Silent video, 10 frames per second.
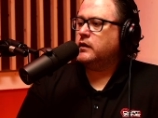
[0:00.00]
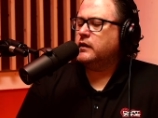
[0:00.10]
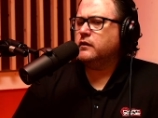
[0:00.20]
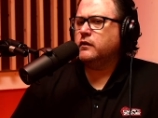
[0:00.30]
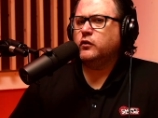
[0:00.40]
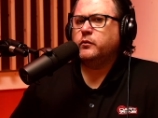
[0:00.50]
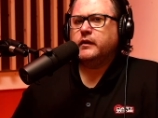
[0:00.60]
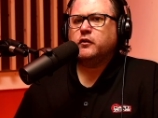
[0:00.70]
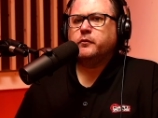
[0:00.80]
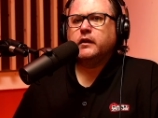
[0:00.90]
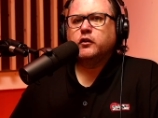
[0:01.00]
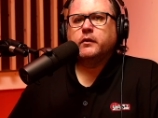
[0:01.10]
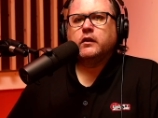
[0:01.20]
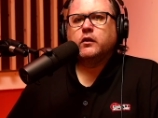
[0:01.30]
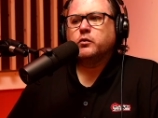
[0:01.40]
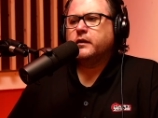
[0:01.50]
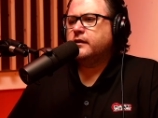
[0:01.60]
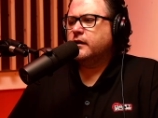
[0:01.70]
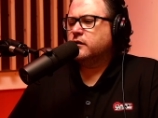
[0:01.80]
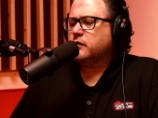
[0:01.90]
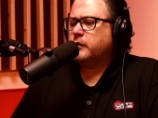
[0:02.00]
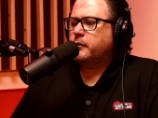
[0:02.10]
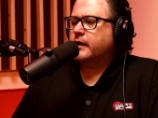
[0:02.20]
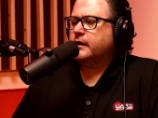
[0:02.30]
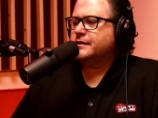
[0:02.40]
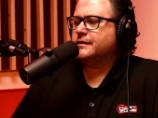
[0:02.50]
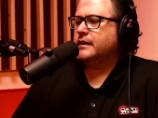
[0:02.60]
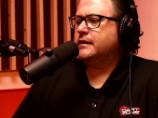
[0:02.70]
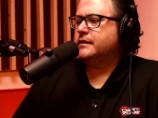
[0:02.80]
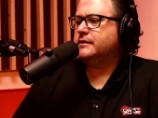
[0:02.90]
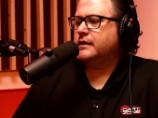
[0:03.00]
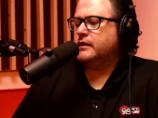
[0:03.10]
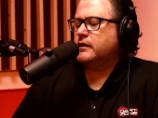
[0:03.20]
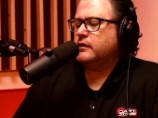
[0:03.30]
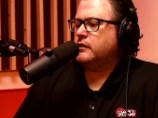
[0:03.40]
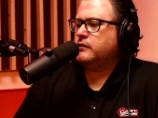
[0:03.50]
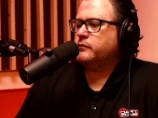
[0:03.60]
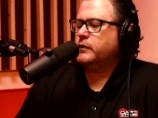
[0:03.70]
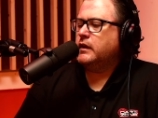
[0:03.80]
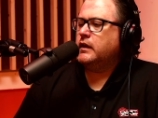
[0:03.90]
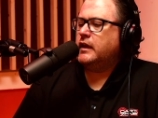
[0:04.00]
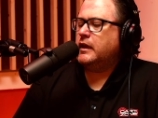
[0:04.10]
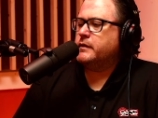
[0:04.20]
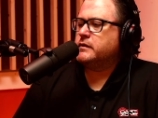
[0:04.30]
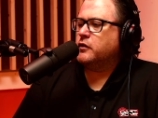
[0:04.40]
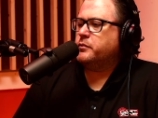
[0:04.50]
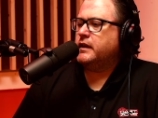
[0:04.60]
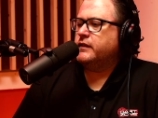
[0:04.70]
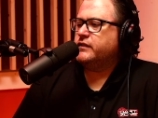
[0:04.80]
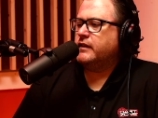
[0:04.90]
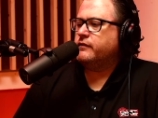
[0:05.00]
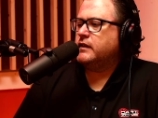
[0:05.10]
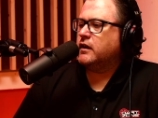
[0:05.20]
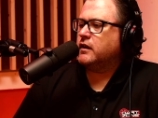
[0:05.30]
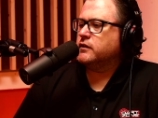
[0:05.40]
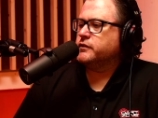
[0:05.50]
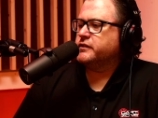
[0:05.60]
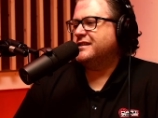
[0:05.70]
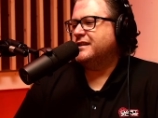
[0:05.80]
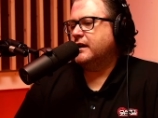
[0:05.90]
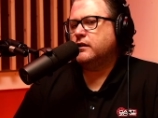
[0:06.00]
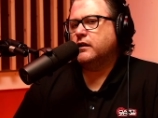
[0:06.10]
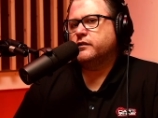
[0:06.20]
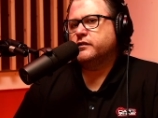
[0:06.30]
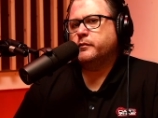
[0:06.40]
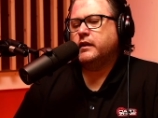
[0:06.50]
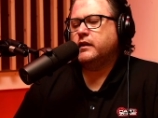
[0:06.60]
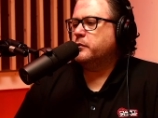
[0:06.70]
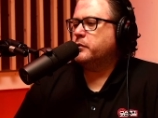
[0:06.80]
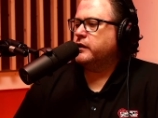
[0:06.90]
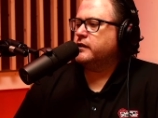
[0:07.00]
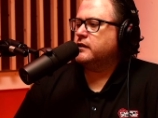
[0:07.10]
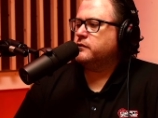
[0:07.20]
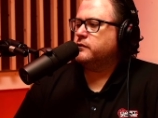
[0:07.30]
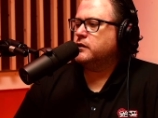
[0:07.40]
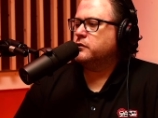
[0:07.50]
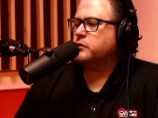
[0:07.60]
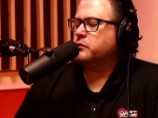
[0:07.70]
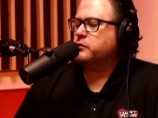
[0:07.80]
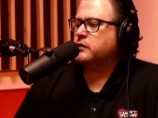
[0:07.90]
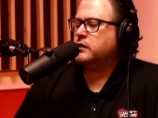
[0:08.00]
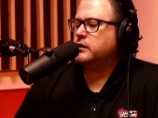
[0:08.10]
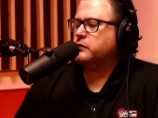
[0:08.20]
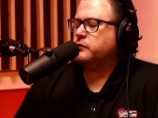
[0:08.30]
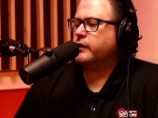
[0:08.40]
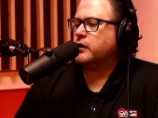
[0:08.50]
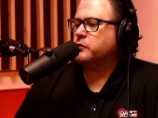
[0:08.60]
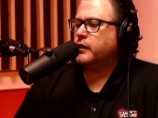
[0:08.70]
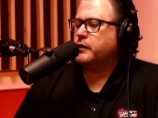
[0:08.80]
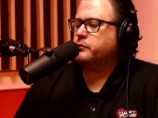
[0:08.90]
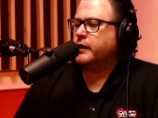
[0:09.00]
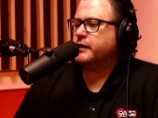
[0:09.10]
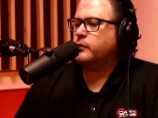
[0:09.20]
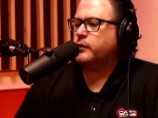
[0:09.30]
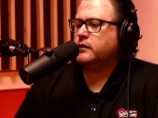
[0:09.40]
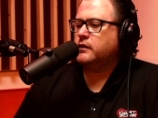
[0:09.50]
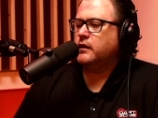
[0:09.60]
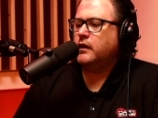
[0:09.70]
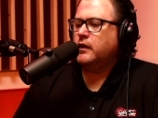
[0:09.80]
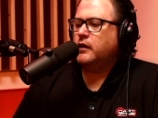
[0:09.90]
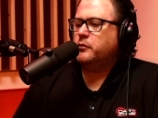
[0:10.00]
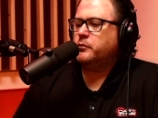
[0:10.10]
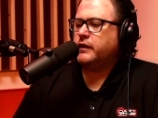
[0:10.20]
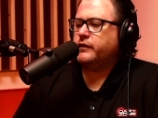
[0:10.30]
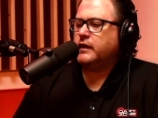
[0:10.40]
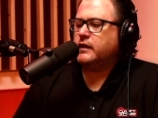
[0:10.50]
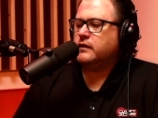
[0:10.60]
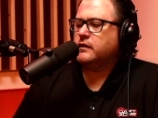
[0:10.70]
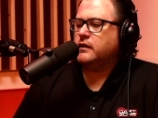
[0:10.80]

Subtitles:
it's going to be a little bit lower retail. It's going to be about a MSRP of $70, $69, depending upon the final price point. But I think it